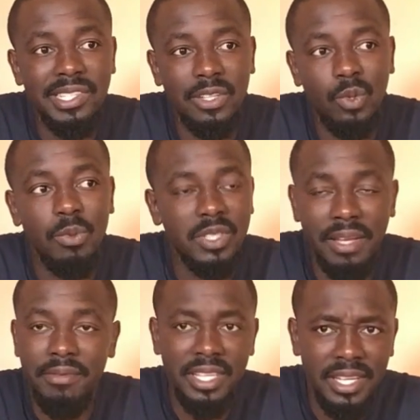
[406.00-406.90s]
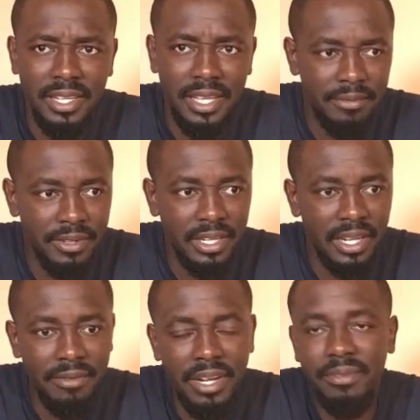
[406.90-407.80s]
breaks out almost every year, every
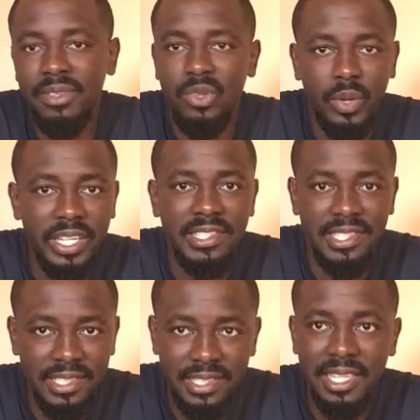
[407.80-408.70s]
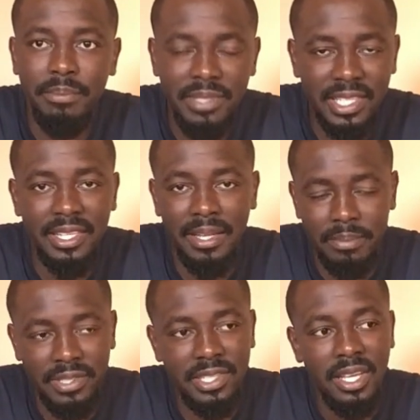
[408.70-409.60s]
every after the rainy season, slumpy skin
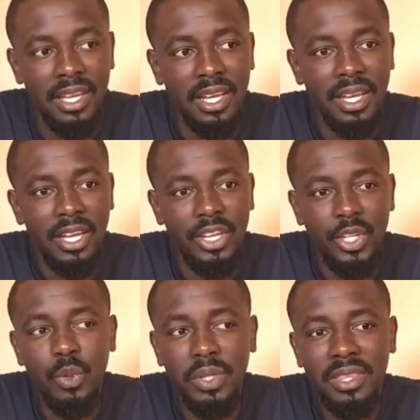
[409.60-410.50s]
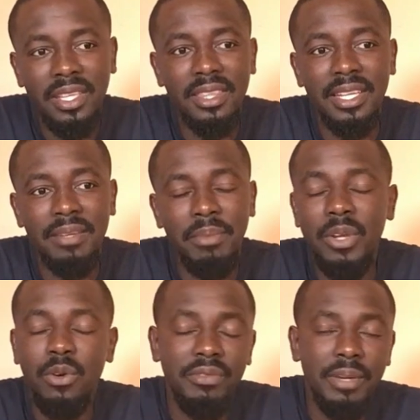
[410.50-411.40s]
happens. You would think that
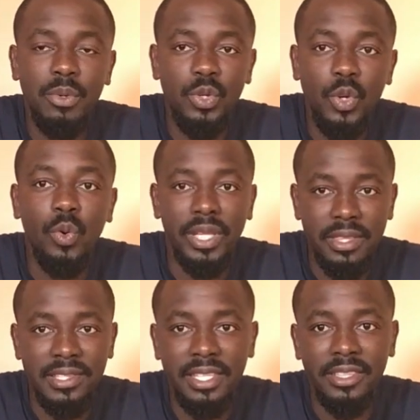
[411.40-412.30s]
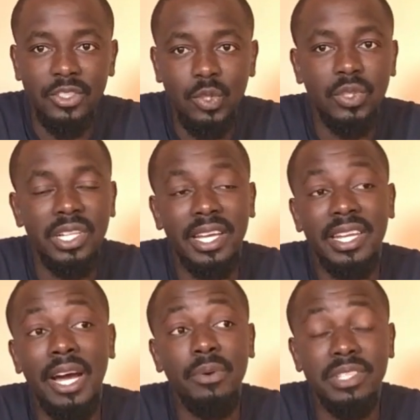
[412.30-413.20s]
many of them would know what this illness looks like
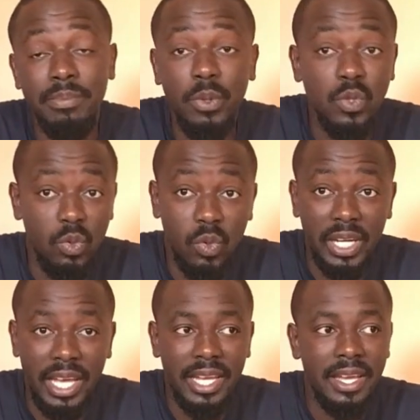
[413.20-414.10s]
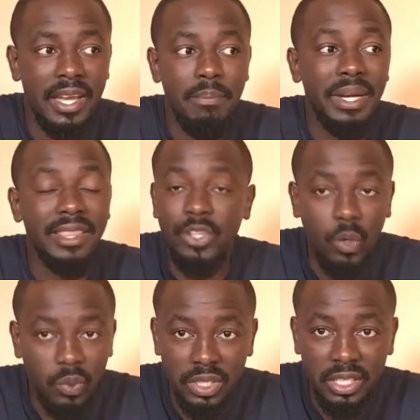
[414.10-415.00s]
and how it's supposed to look like, but they
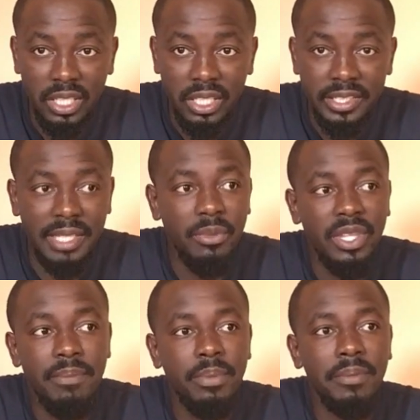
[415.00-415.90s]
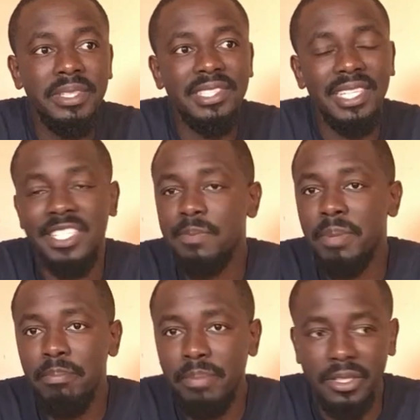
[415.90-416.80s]
don't. Some of them probably say it's
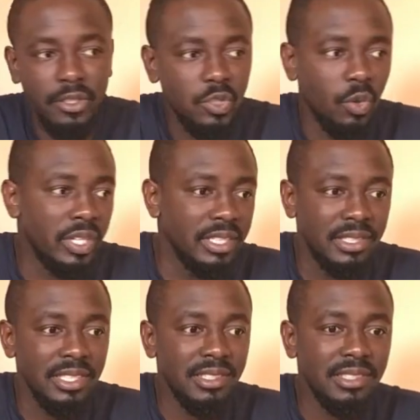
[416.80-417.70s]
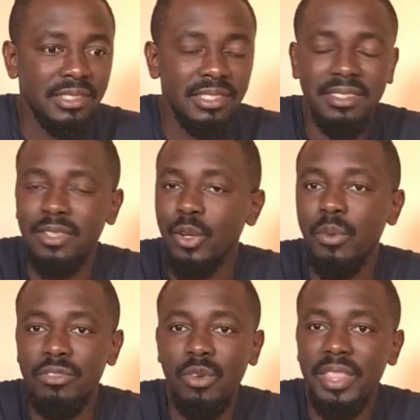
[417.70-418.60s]
pimples or it's it's it's, it's
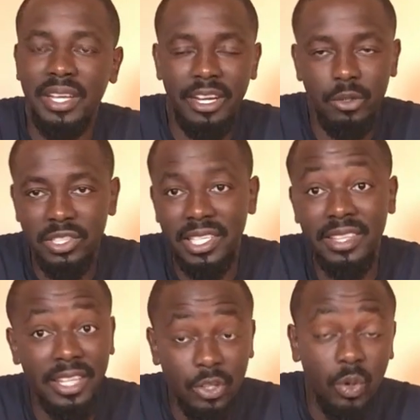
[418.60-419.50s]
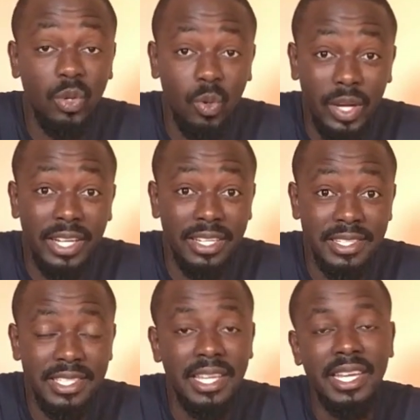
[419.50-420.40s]
growths on the cow's skin. They don't know what it
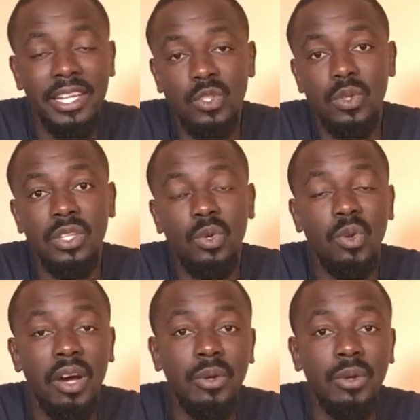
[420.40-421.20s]
is, and so they don't know